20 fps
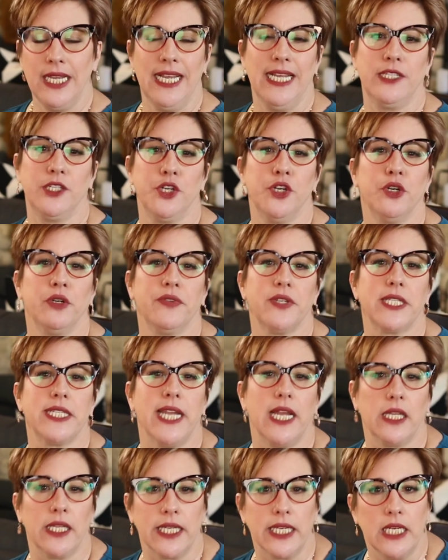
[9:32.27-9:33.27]
Google
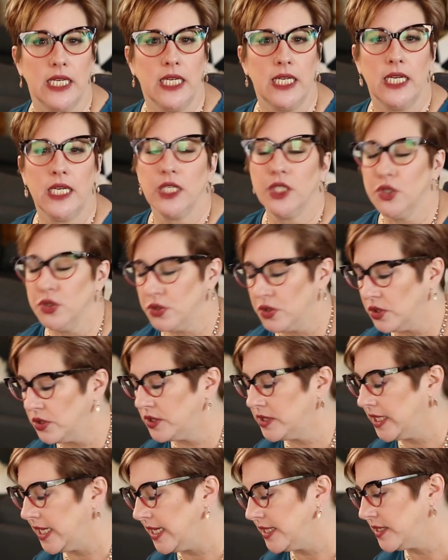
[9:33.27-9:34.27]
is a nervous Nelly.
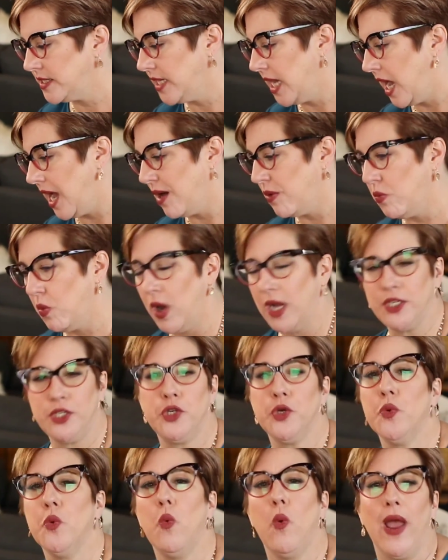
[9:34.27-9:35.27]
Google does
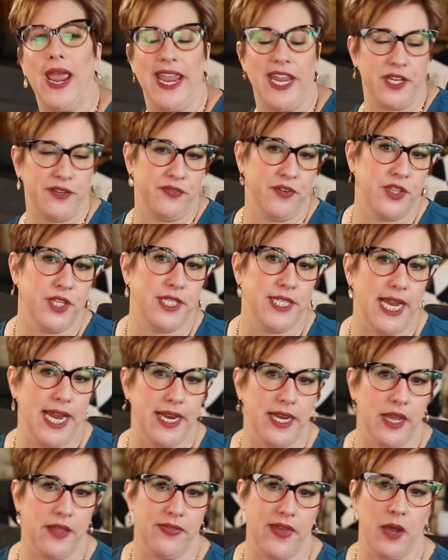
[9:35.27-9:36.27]
not want to
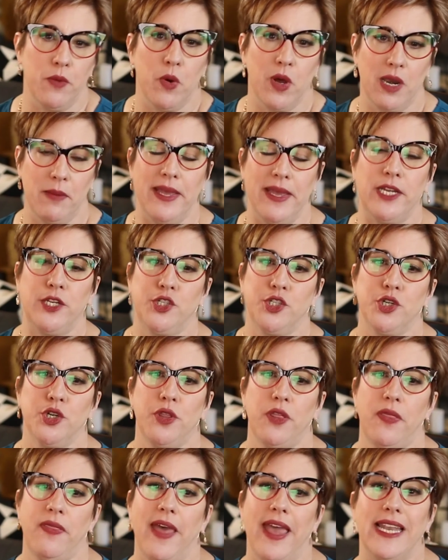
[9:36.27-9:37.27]
wait for the data. They
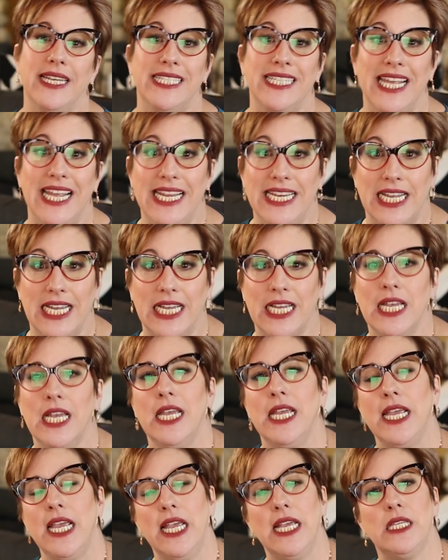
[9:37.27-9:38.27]
want to make sure that
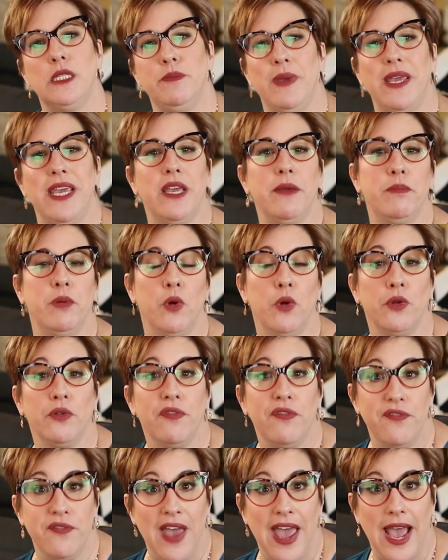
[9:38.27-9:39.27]
that data is
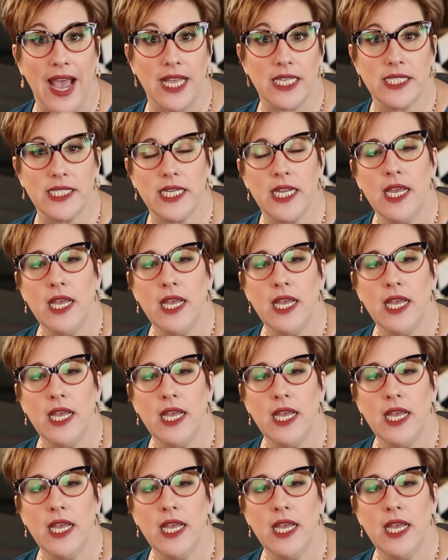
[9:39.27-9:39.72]
being pulled